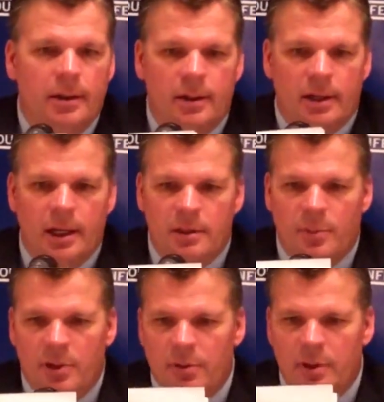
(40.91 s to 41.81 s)
Uh, got the
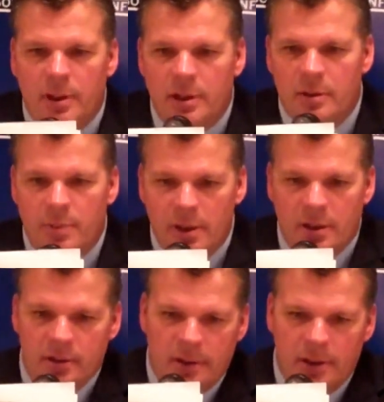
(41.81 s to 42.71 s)
ball where it needed to be,
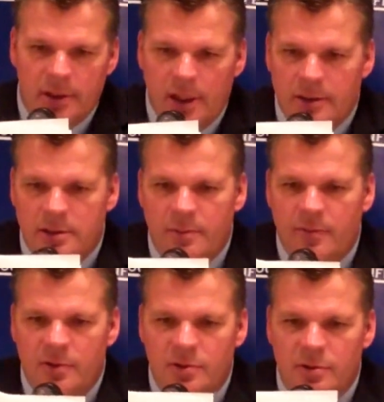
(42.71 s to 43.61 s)
and, and had some
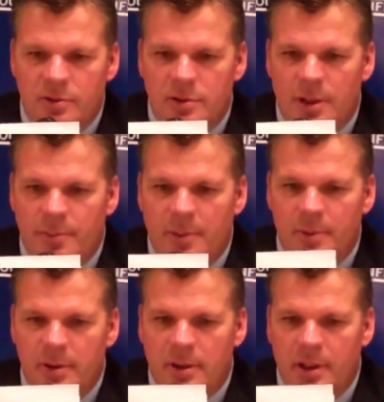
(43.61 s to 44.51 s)
of our shooters step up
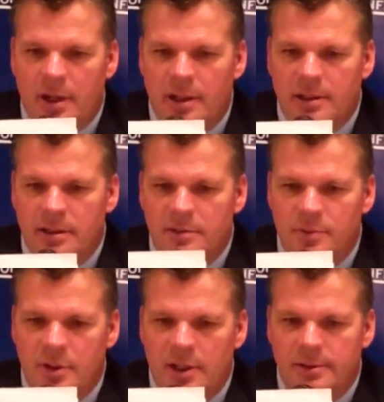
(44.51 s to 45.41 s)
and, and knock down some
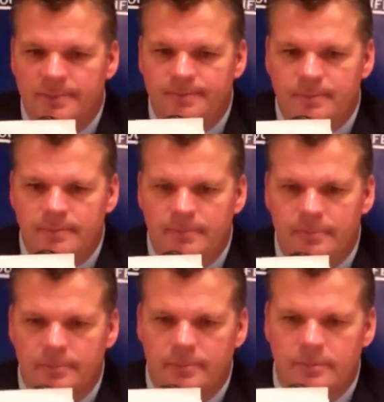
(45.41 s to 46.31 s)
shots.
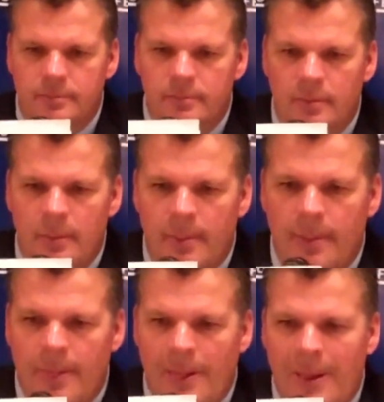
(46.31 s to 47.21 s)
Questions.
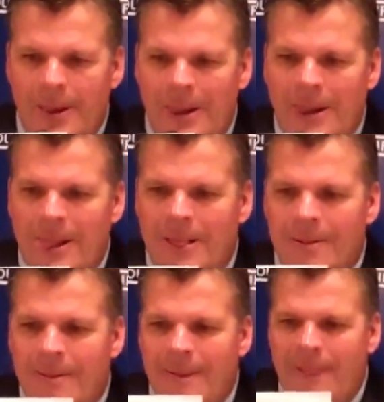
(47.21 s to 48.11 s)

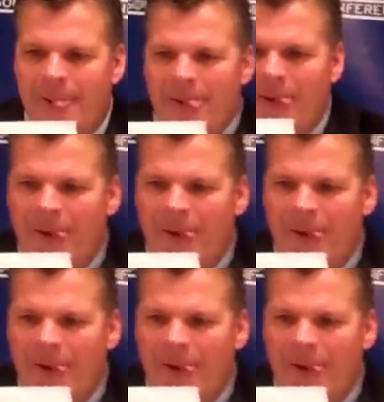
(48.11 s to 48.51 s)
Doug, what was